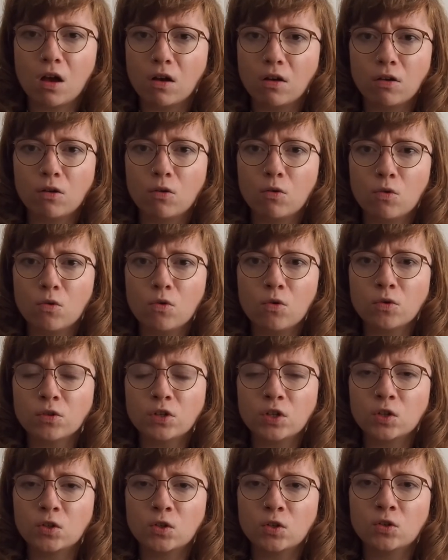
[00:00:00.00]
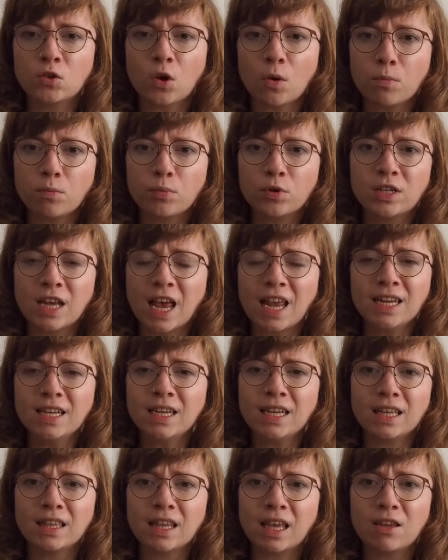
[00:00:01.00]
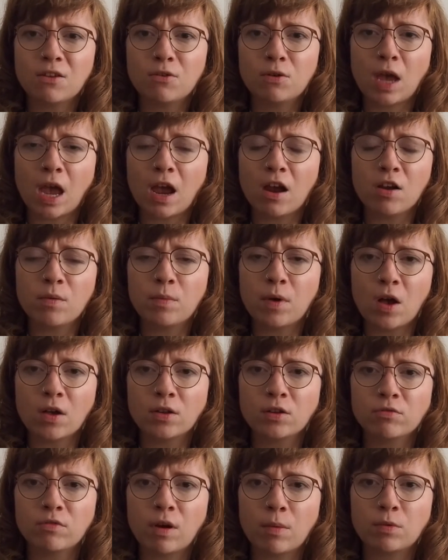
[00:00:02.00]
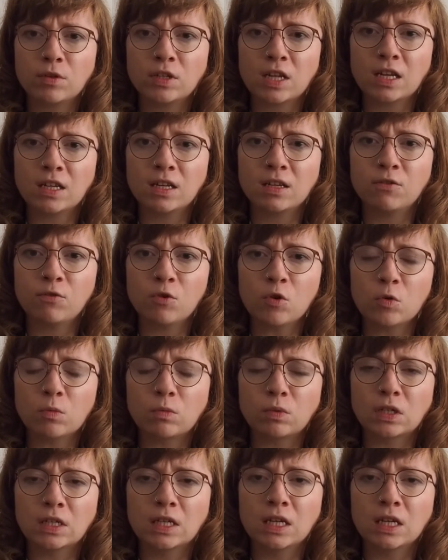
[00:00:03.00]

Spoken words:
or just stop pretending that you care about underrepresented groups.